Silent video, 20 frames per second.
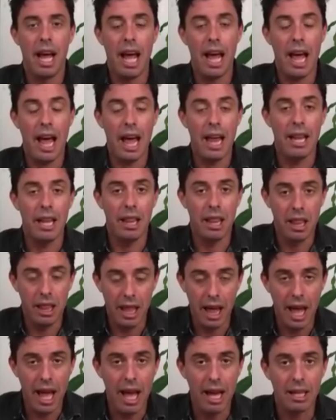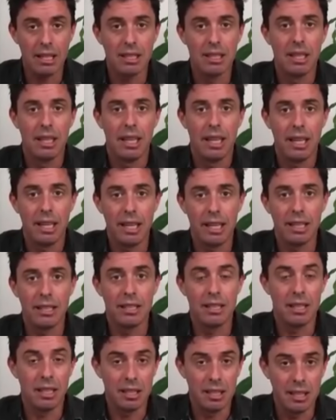And that
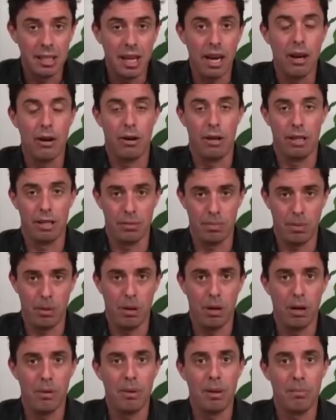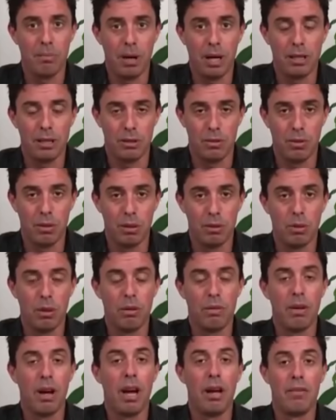is the scariest part about Project
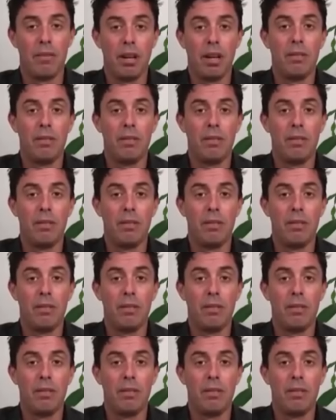2025.